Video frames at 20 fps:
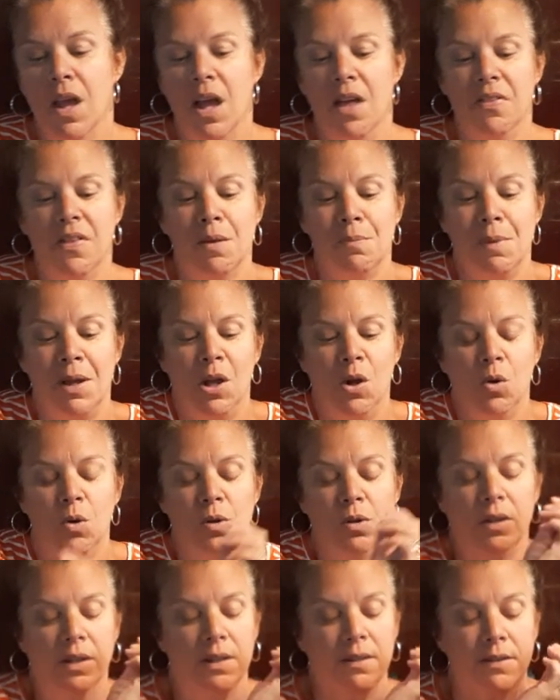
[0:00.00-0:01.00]
And then my
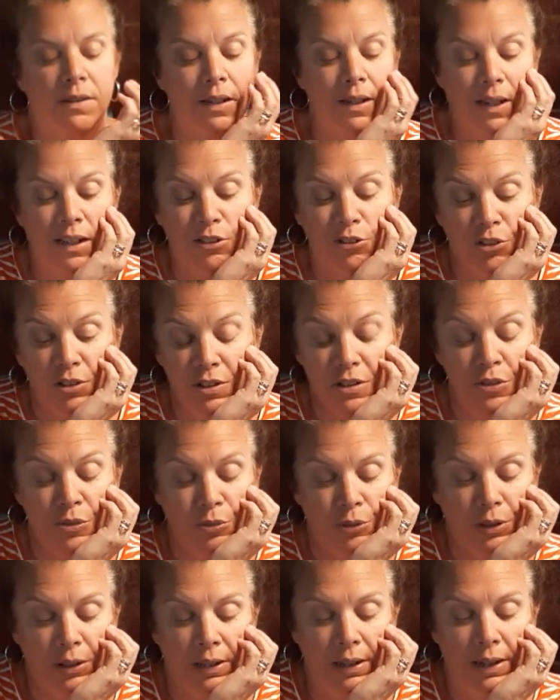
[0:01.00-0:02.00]
oldest, and I just
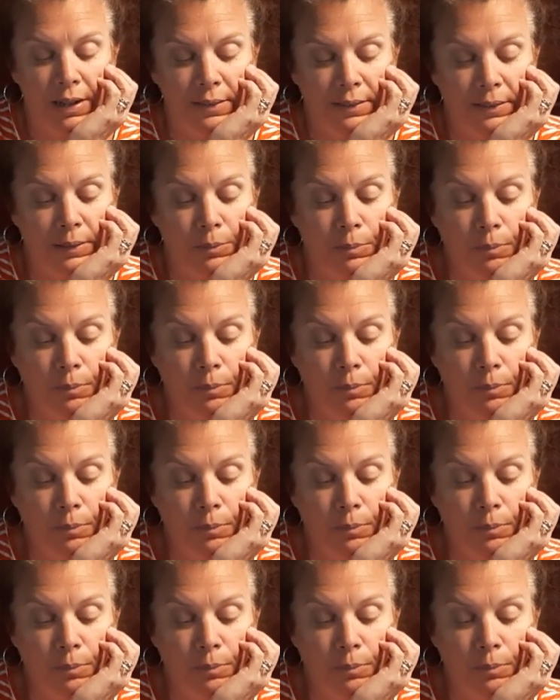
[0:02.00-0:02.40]
realized,